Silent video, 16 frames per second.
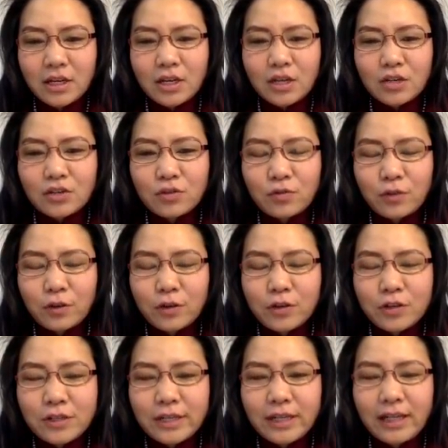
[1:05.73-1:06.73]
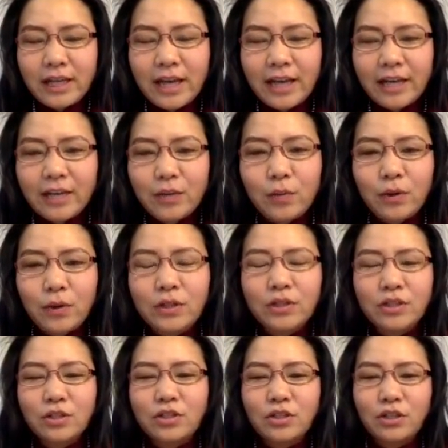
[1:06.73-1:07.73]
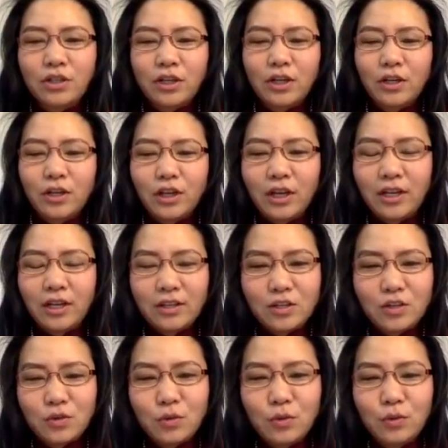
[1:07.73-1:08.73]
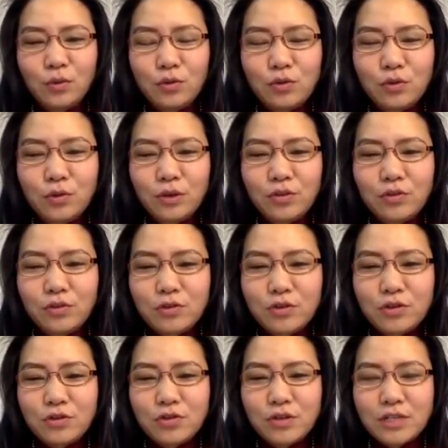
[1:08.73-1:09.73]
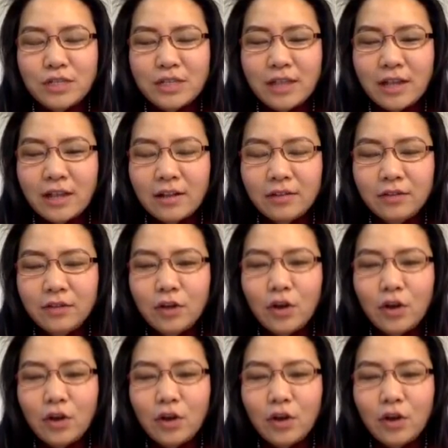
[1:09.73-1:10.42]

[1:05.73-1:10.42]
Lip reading: So firstly, I wanted Sue to introduce yourself,